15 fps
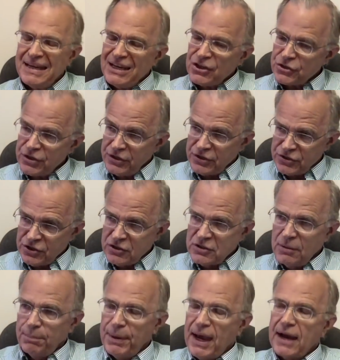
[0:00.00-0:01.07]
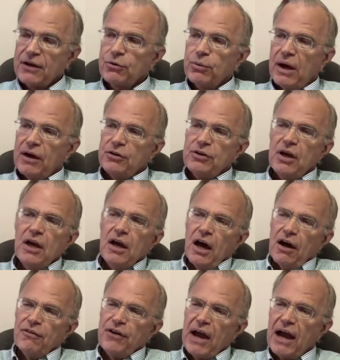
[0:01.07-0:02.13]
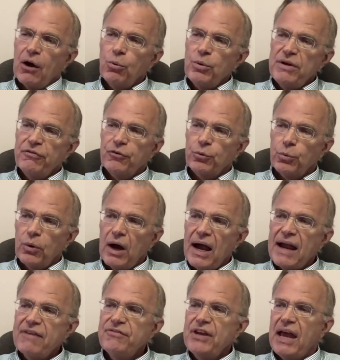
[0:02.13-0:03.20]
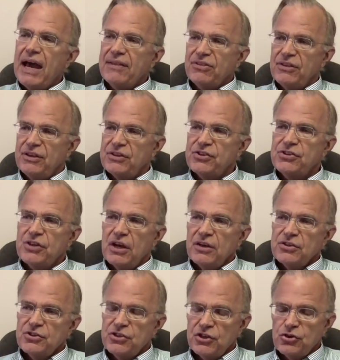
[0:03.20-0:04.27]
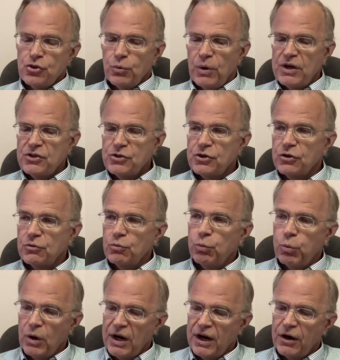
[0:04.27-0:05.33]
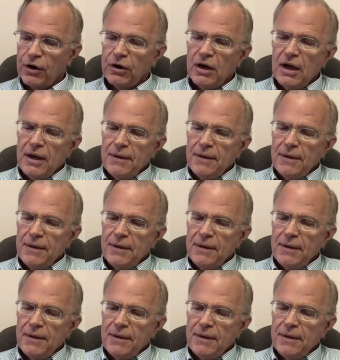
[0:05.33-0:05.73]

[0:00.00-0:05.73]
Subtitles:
So this is the background of how we've arrived at this situation where